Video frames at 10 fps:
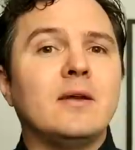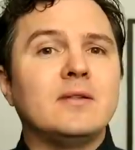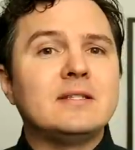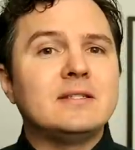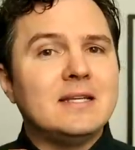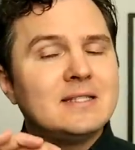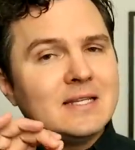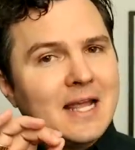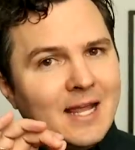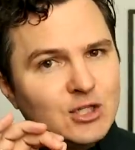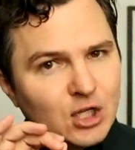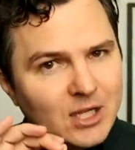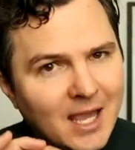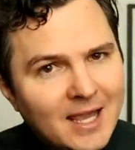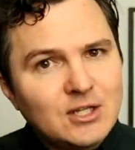Now this is an
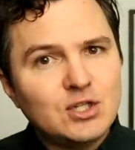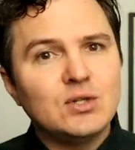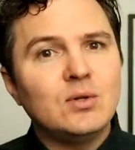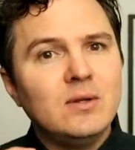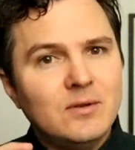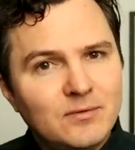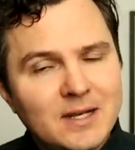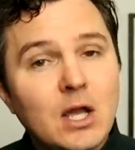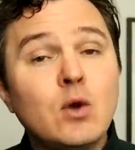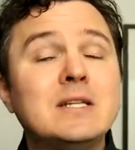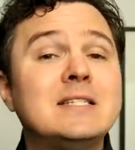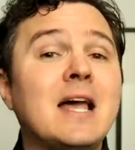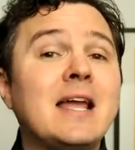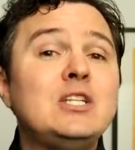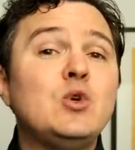educational video
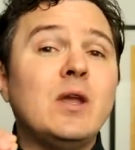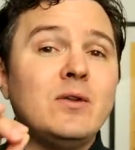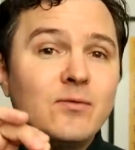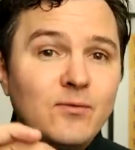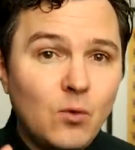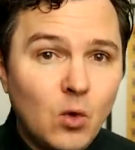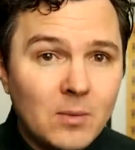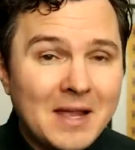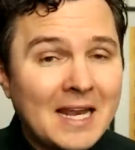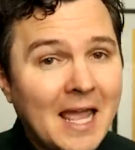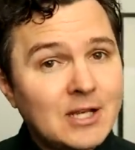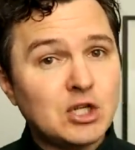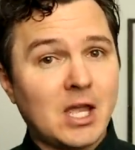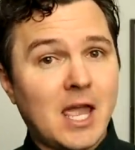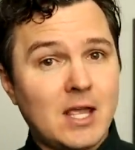designed to inform and
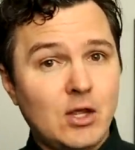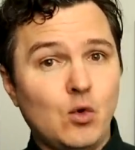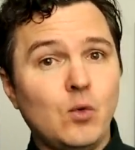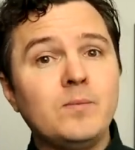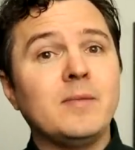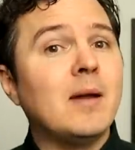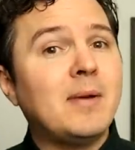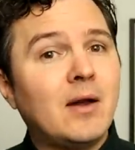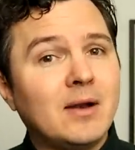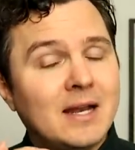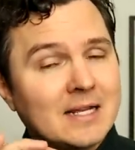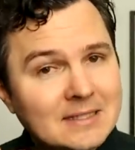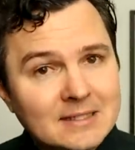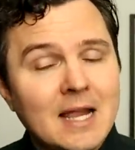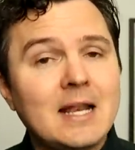educate you about an
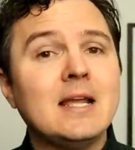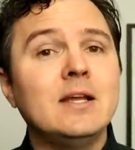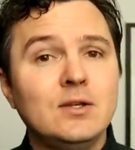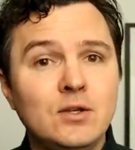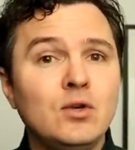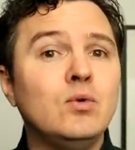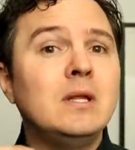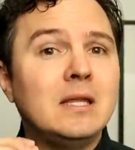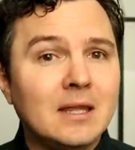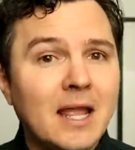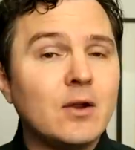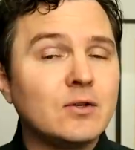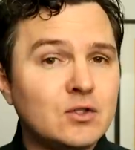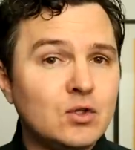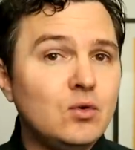exciting new
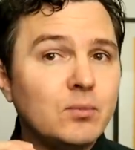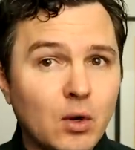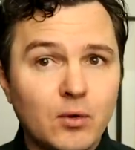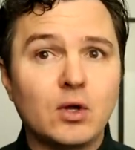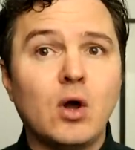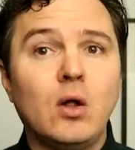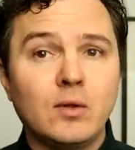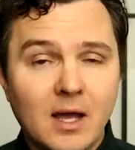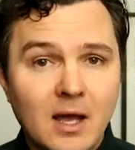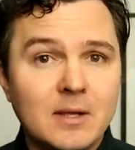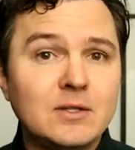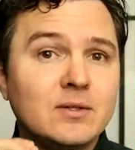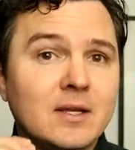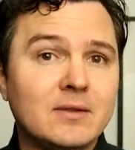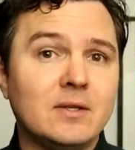layer 2 protocol coming
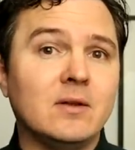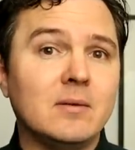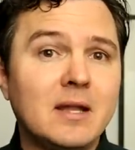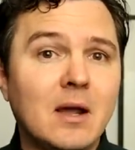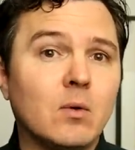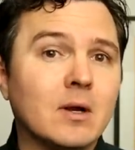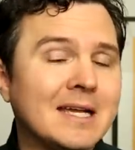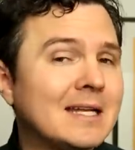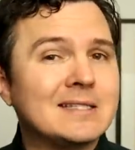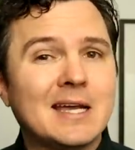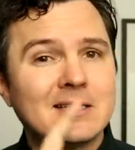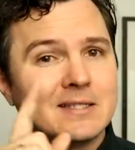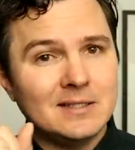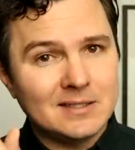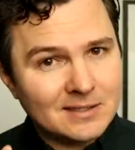to the Ethereum network. It is not a
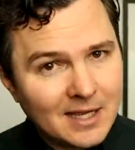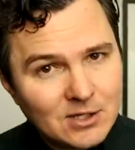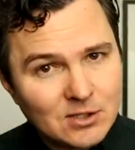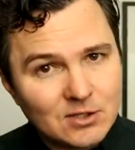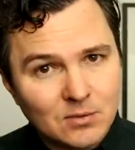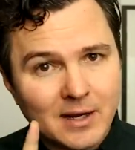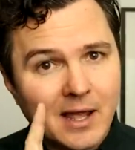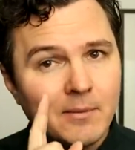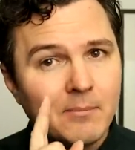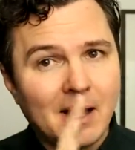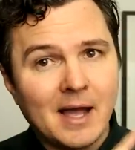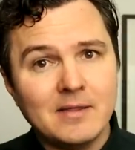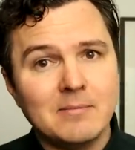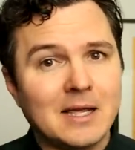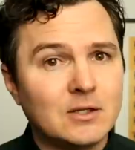solicitation to run out and buy
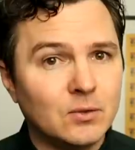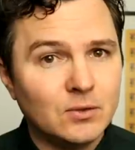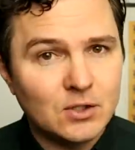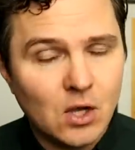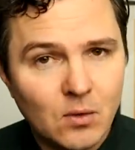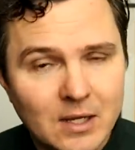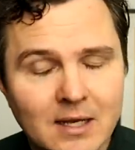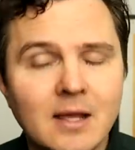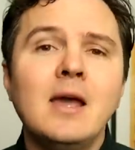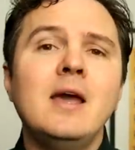the Mantle token.